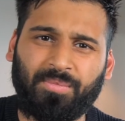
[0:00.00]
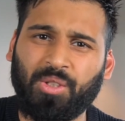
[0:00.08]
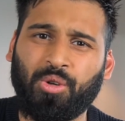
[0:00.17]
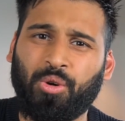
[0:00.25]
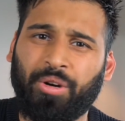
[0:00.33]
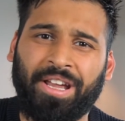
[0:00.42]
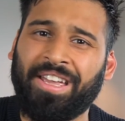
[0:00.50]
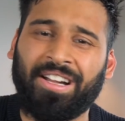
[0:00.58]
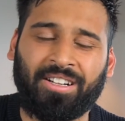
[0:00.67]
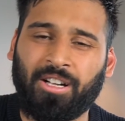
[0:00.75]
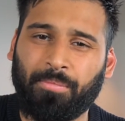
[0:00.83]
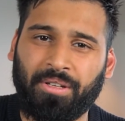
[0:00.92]
or A
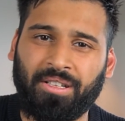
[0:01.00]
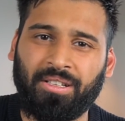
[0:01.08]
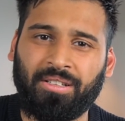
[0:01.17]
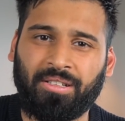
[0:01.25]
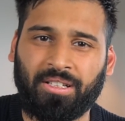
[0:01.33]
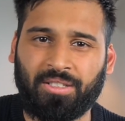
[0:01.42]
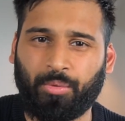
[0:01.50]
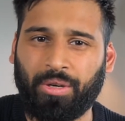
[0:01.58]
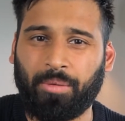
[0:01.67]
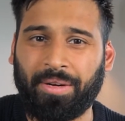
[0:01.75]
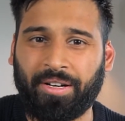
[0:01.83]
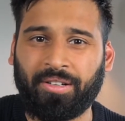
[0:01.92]
R company, doesn't
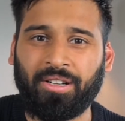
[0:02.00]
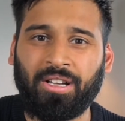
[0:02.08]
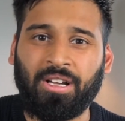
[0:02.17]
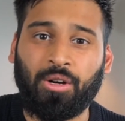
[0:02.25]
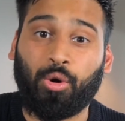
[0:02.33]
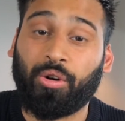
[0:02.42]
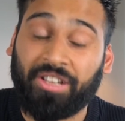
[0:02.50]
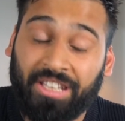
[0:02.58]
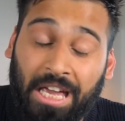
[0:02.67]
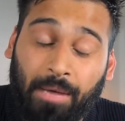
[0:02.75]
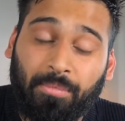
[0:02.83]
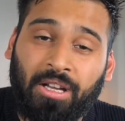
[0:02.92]
really matter, or a
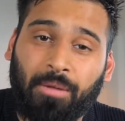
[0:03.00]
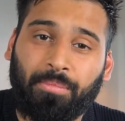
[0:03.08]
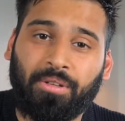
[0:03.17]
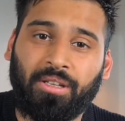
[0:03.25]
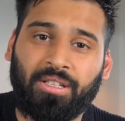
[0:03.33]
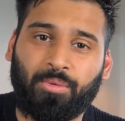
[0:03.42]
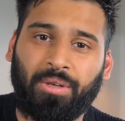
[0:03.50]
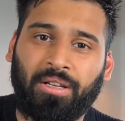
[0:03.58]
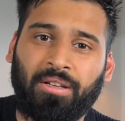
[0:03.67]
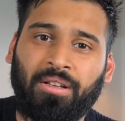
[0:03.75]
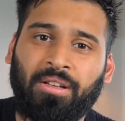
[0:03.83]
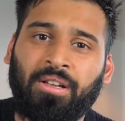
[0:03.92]
game company as
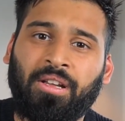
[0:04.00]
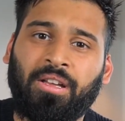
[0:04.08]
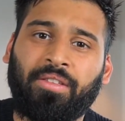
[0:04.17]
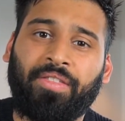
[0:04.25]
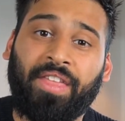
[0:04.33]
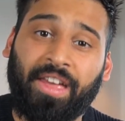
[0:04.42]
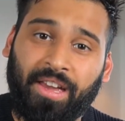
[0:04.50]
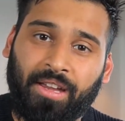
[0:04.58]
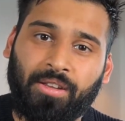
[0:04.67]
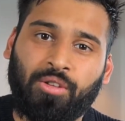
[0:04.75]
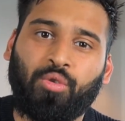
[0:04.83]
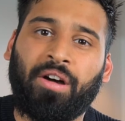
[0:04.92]
well,
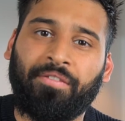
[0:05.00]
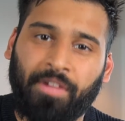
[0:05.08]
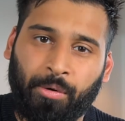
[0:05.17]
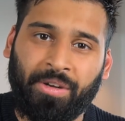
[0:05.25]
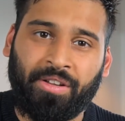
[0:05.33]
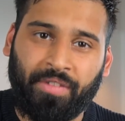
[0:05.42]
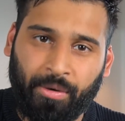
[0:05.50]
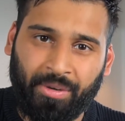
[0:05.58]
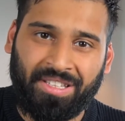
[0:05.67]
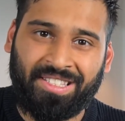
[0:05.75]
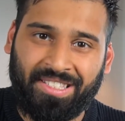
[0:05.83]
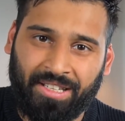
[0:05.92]
then you are very, very
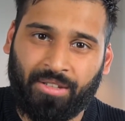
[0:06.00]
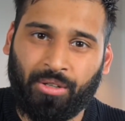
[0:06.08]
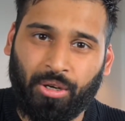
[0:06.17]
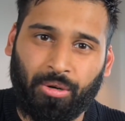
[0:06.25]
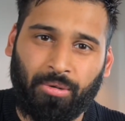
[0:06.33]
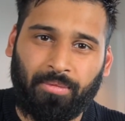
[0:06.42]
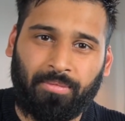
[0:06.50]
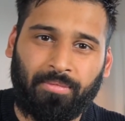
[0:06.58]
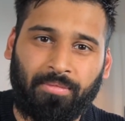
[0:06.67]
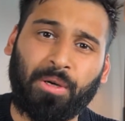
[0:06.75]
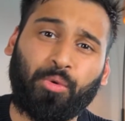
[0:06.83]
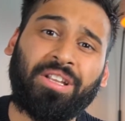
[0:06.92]
set to go.
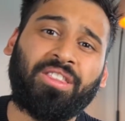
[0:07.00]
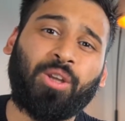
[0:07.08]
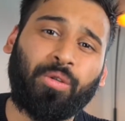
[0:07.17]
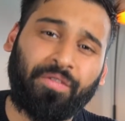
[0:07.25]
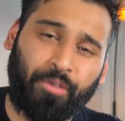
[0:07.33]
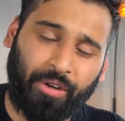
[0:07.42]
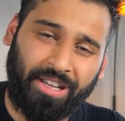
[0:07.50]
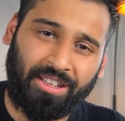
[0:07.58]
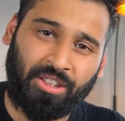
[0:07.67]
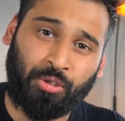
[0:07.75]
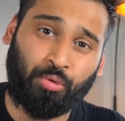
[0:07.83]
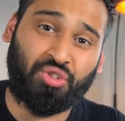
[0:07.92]
But really don't
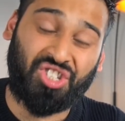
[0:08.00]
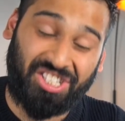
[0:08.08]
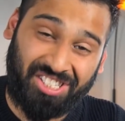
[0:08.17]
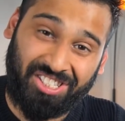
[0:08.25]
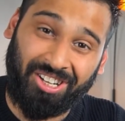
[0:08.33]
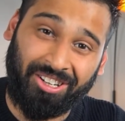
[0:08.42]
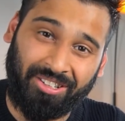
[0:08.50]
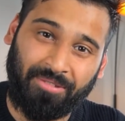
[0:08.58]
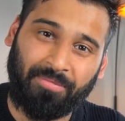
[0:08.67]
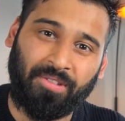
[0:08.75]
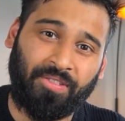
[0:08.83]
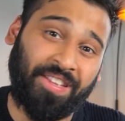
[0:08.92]
forget to just start.
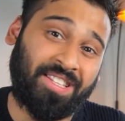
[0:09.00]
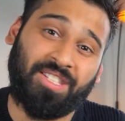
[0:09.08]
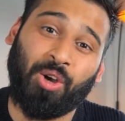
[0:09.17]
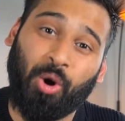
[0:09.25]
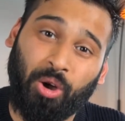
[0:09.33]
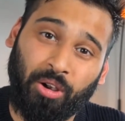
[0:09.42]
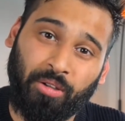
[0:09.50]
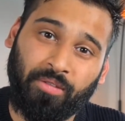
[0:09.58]
That's all.